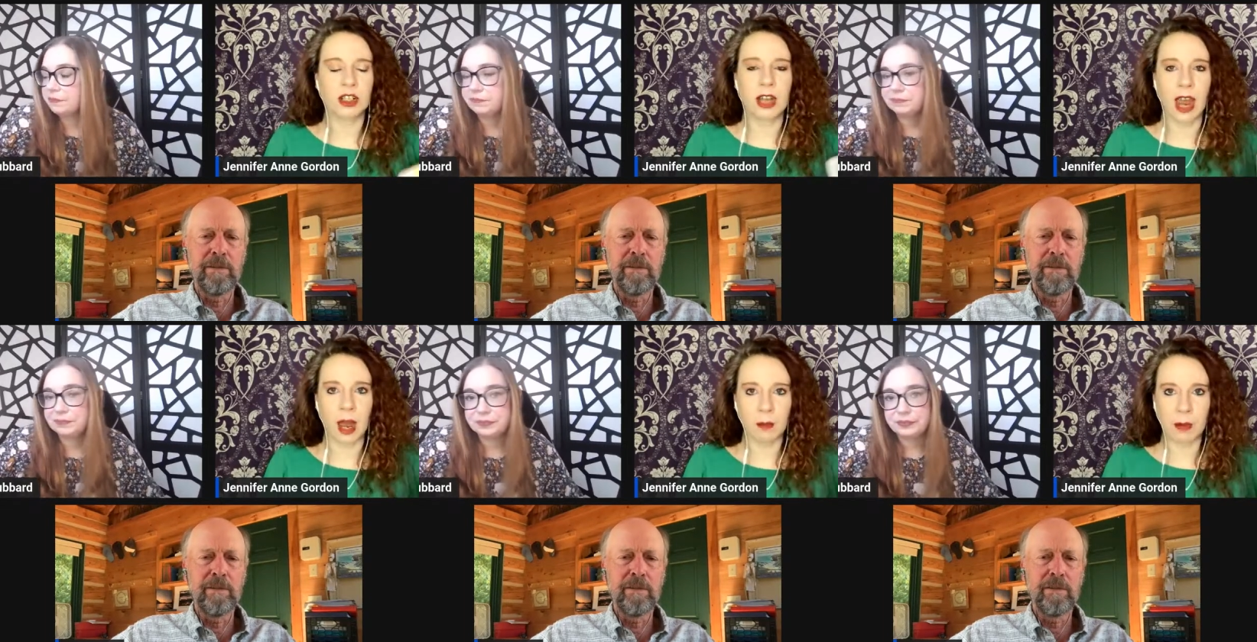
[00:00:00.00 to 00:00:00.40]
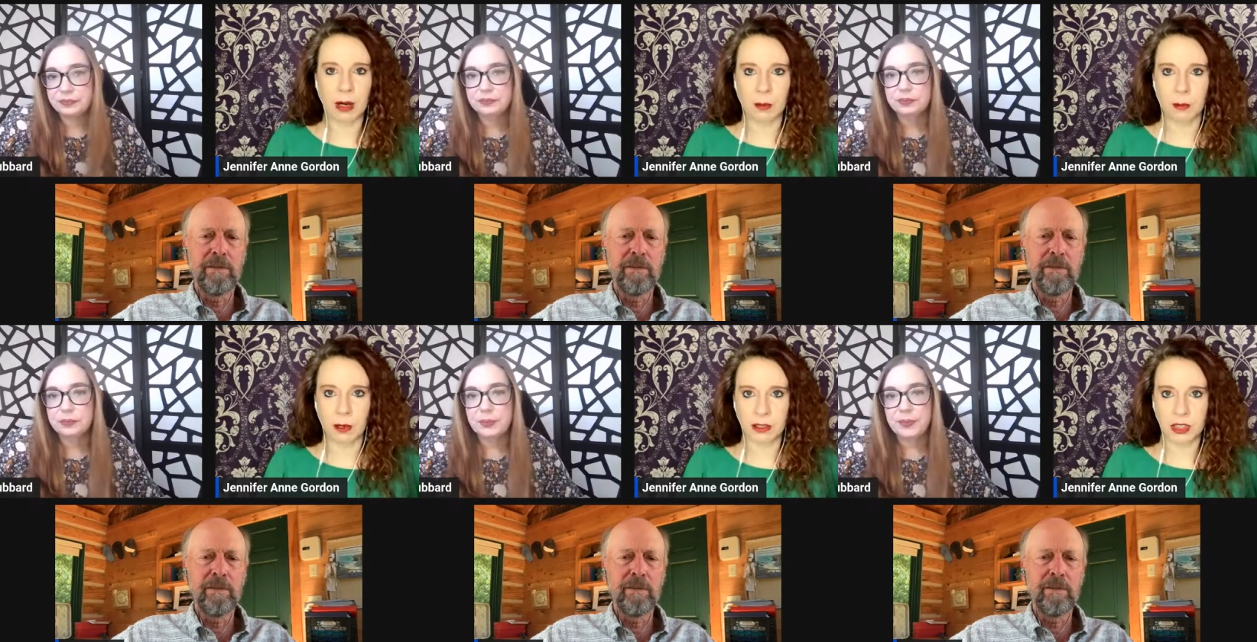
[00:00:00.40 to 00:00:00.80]
Speaker 1: an epic
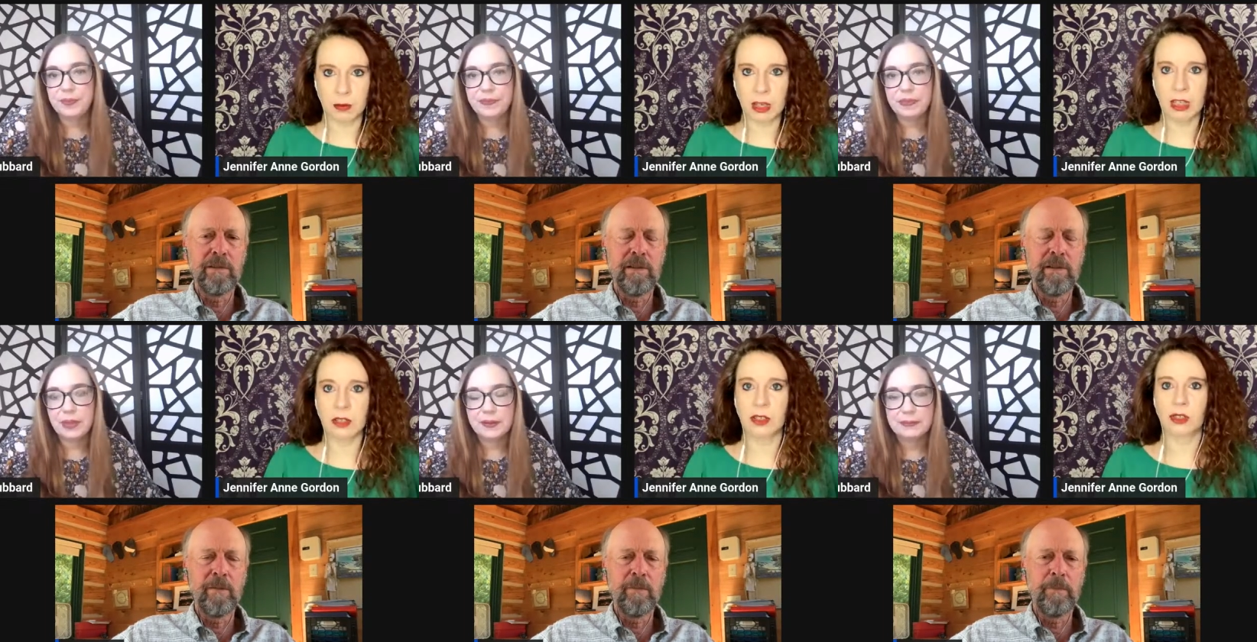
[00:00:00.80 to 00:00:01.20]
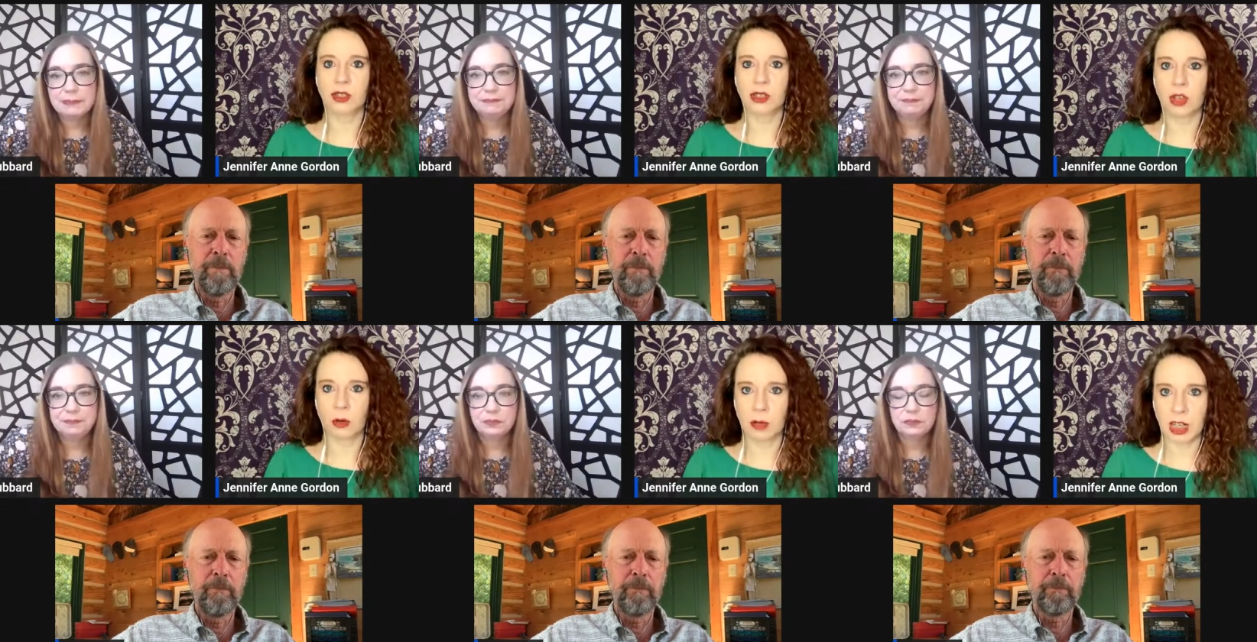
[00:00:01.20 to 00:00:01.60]
book to me because there's so
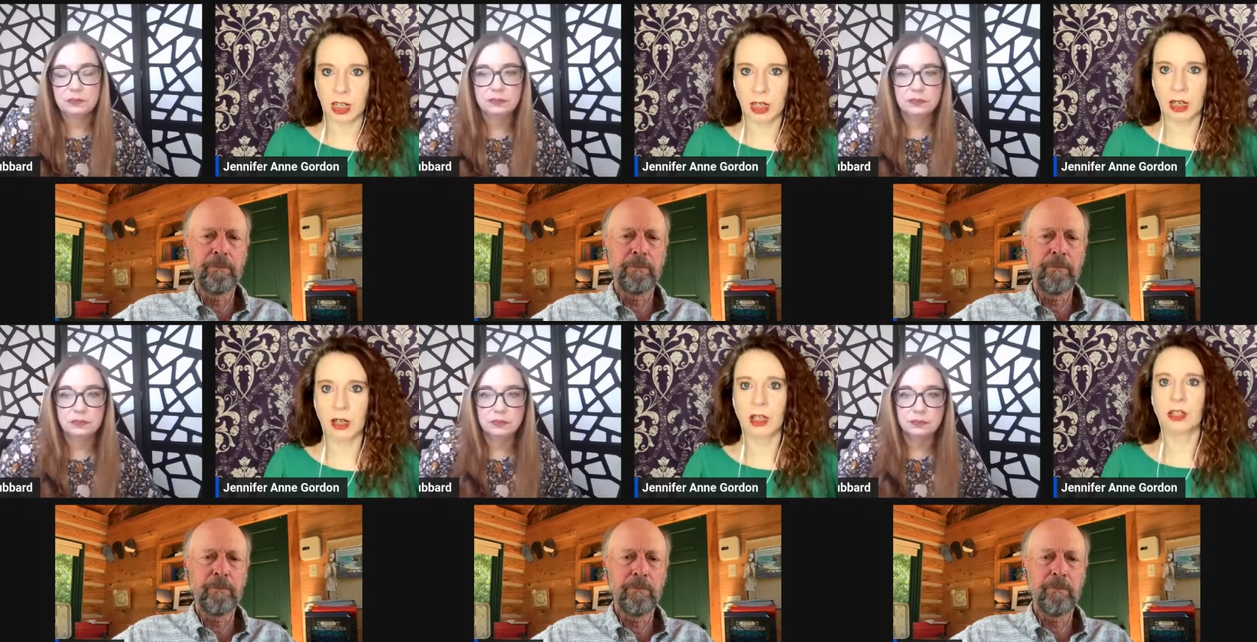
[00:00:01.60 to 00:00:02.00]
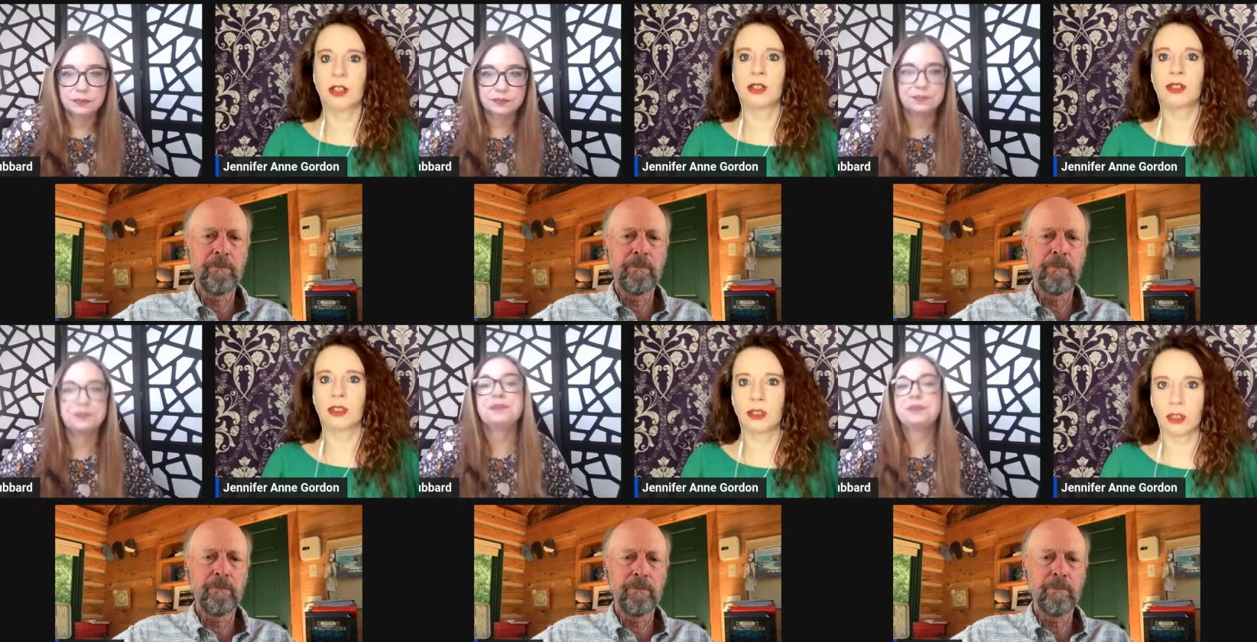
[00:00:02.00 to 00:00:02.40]
many characters
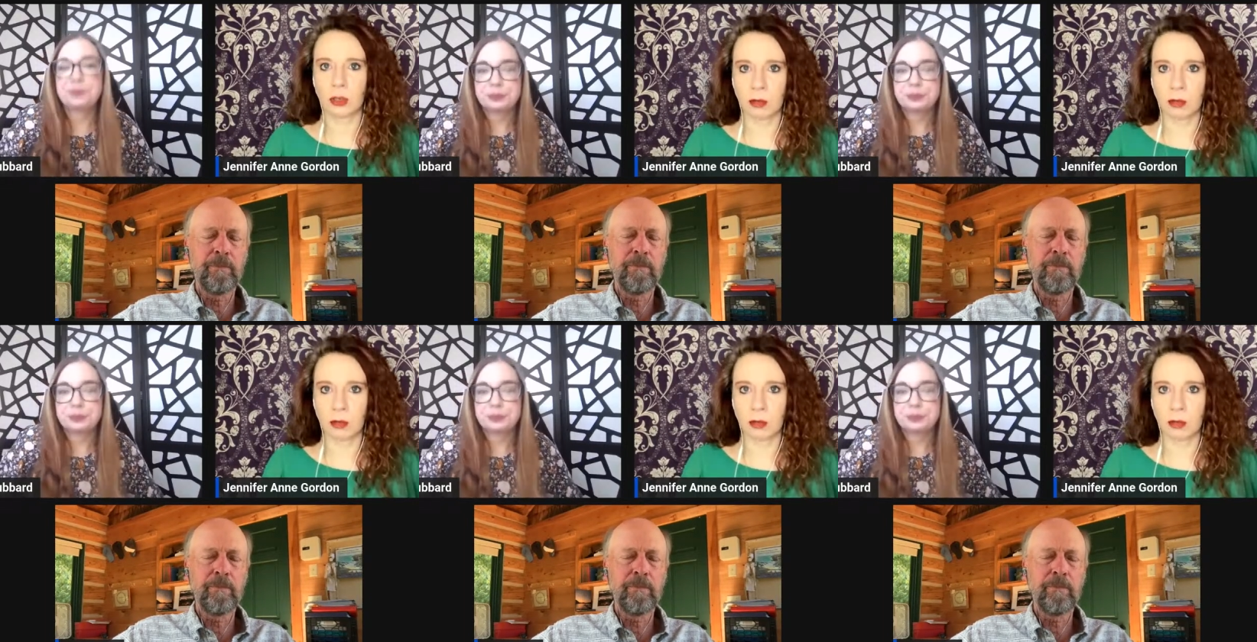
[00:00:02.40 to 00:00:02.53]
and so